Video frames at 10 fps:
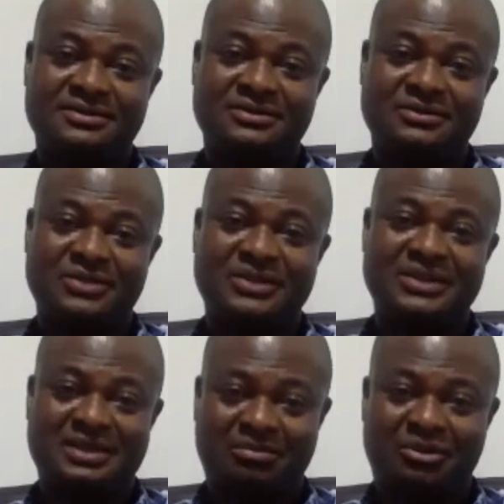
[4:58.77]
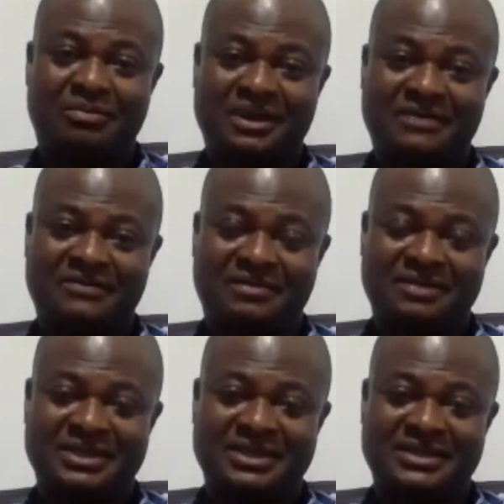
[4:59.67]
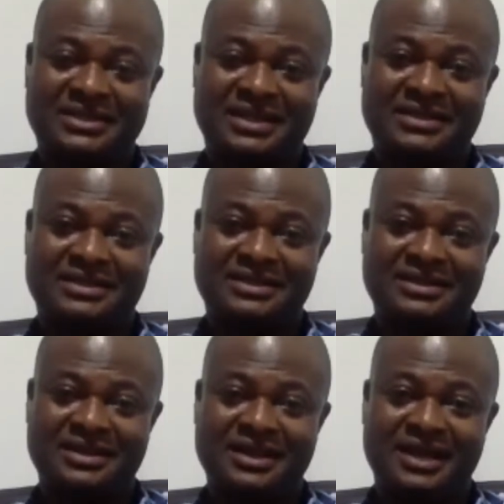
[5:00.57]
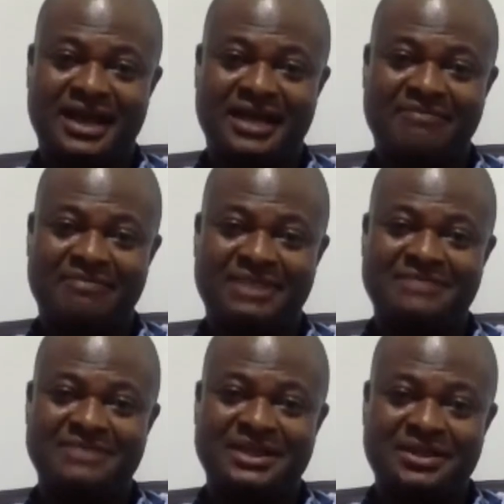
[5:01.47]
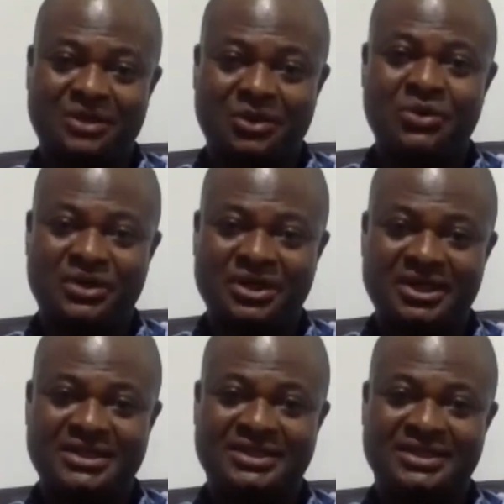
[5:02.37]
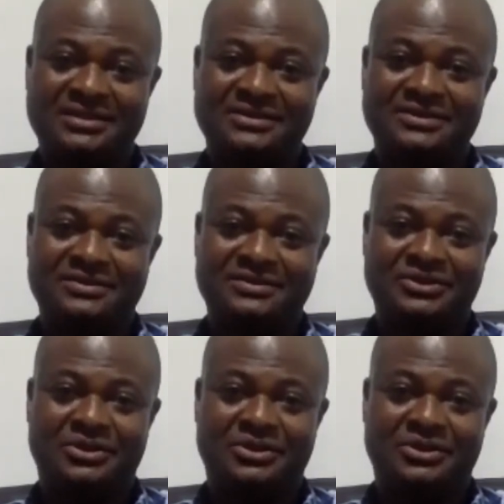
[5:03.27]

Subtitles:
within a proper environmental scan and must be co-created with your